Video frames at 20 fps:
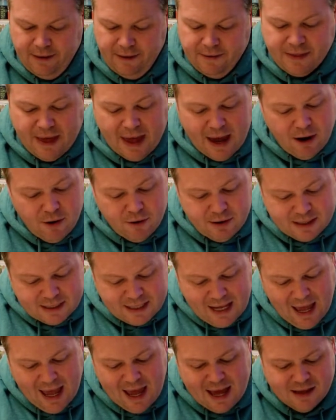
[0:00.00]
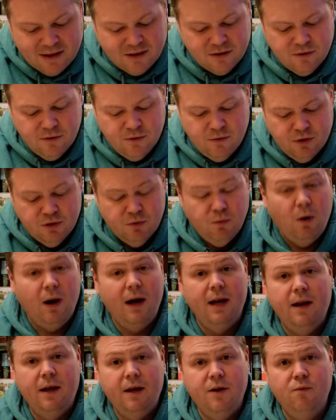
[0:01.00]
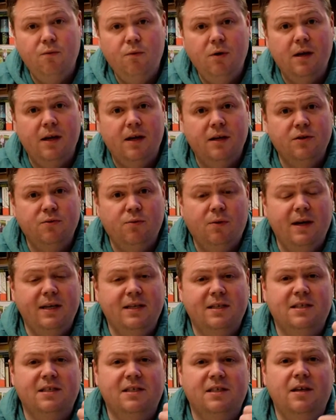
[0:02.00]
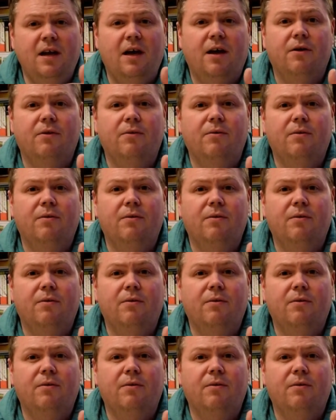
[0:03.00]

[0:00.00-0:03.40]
The hair on his head was white like wool, as white as snow.